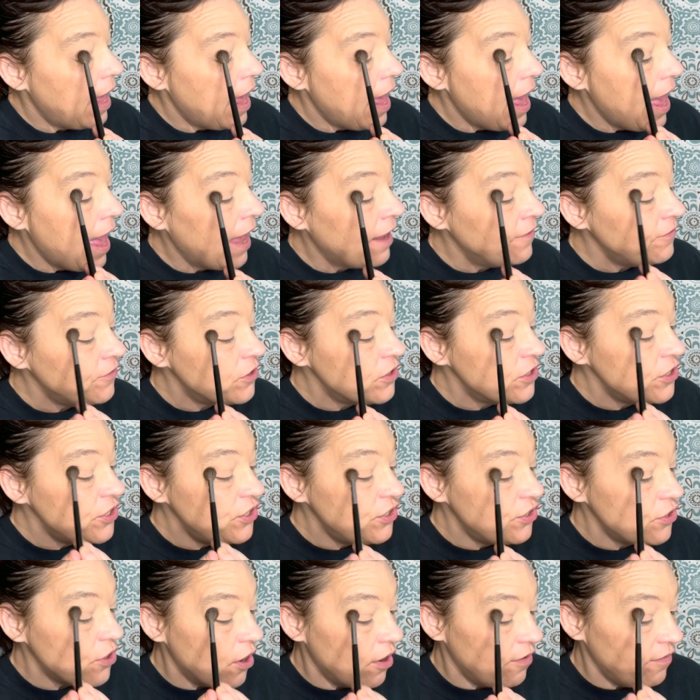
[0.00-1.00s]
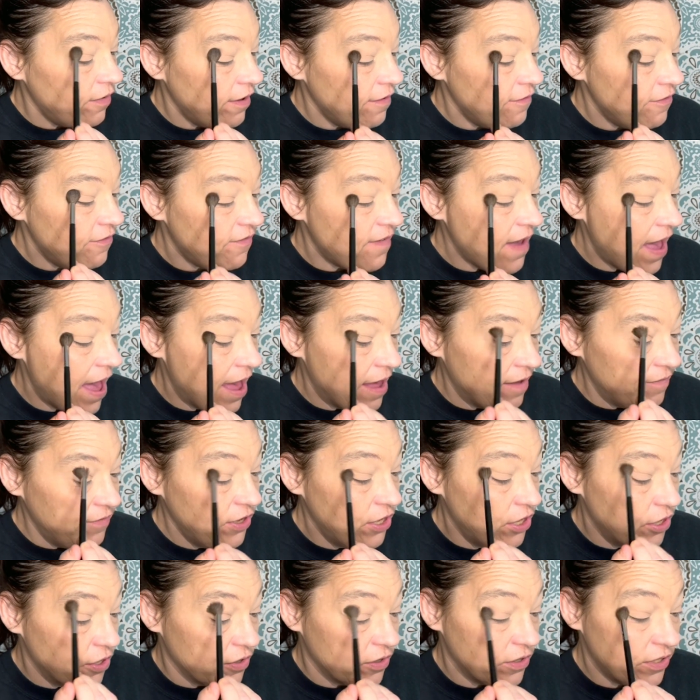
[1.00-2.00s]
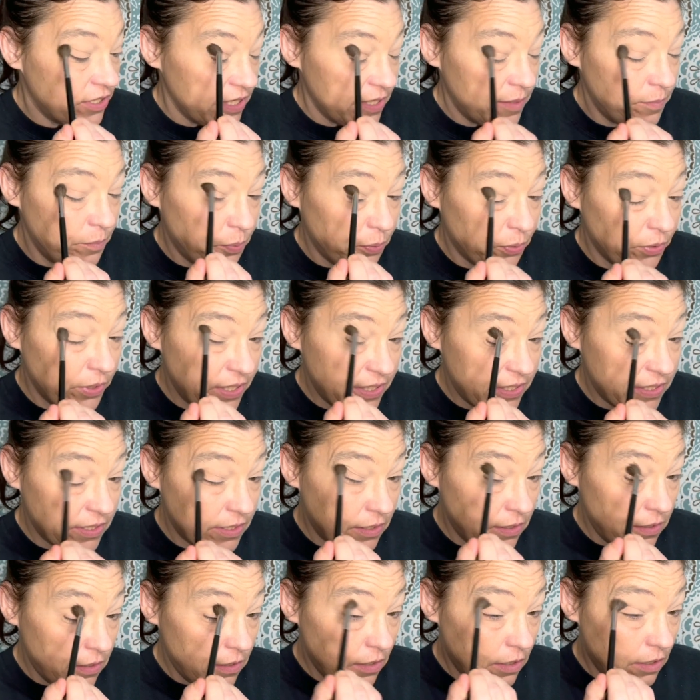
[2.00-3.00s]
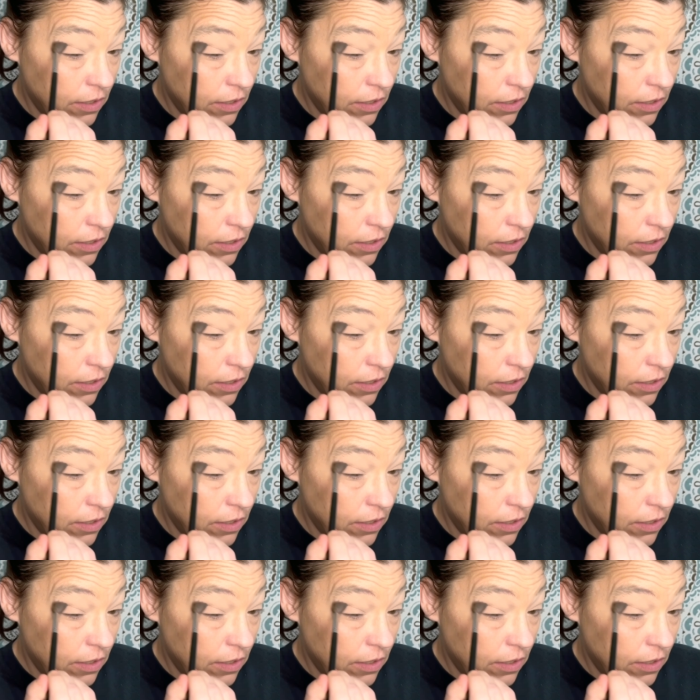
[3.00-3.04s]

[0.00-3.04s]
after serving five years in prison